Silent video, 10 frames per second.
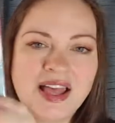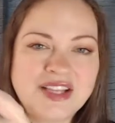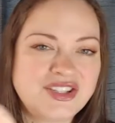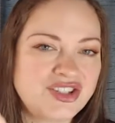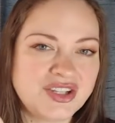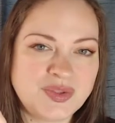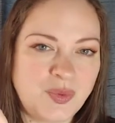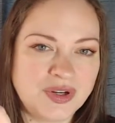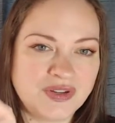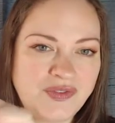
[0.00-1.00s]
It's
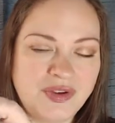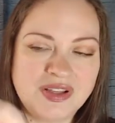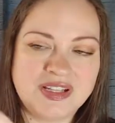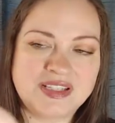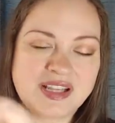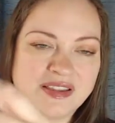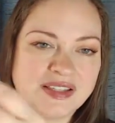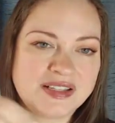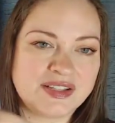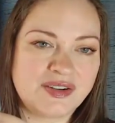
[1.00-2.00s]
just wonderful, and it's got
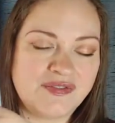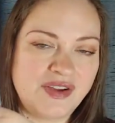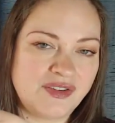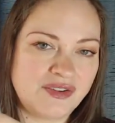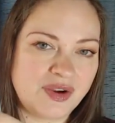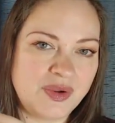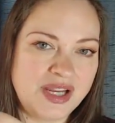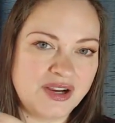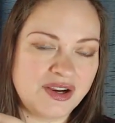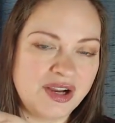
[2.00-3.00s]
this little Velcro
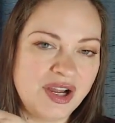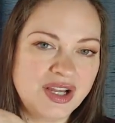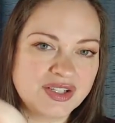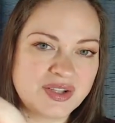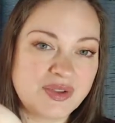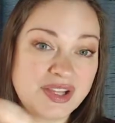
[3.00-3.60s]
here so